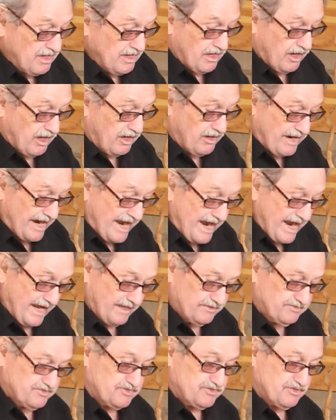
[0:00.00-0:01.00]
Our
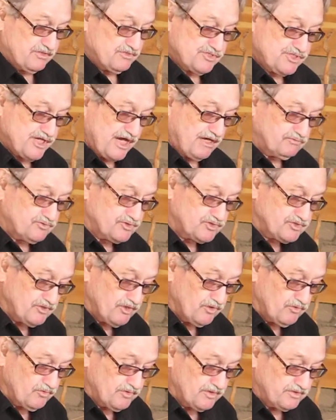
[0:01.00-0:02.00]
hats shout
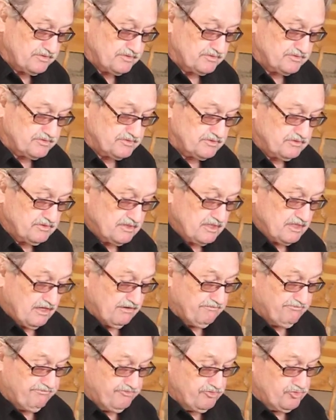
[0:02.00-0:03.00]
slogans. A
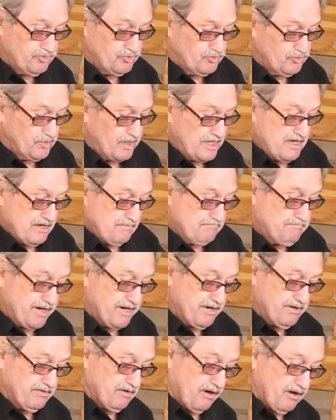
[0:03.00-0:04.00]
few
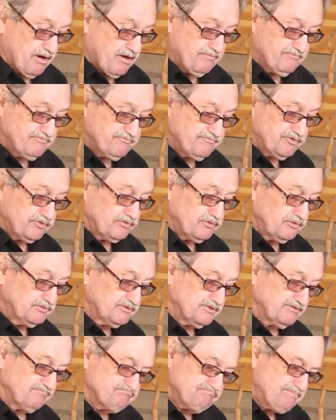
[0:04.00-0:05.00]
bear
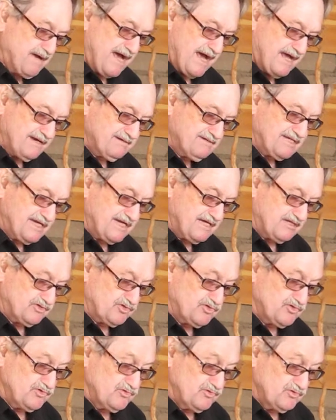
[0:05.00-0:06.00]
armfuls of bad
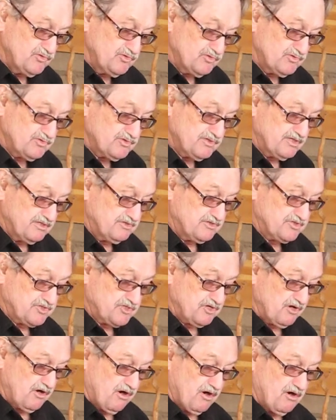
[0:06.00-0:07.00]
tattoos and
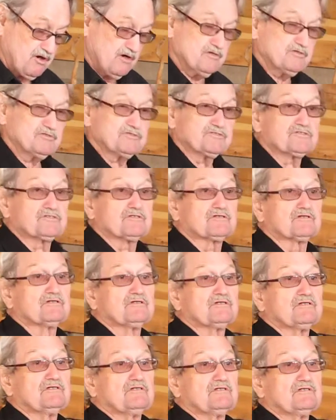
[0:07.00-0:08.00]
scars.
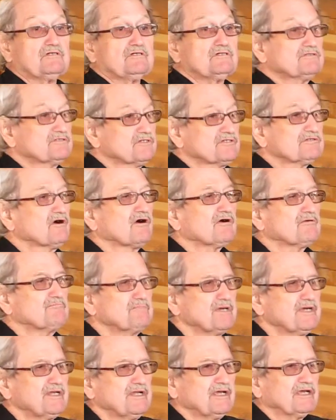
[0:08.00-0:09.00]
There are
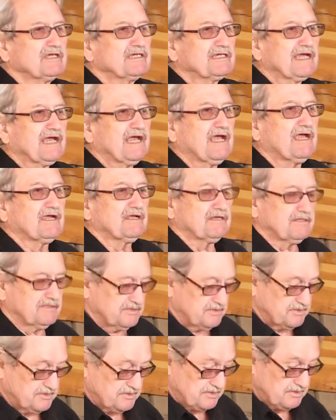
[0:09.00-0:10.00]
many
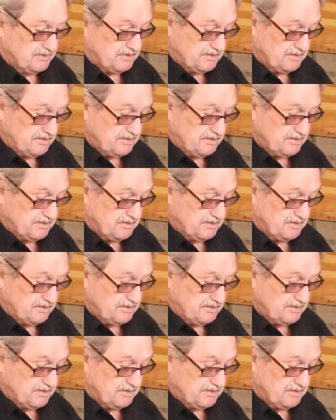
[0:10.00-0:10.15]
canes.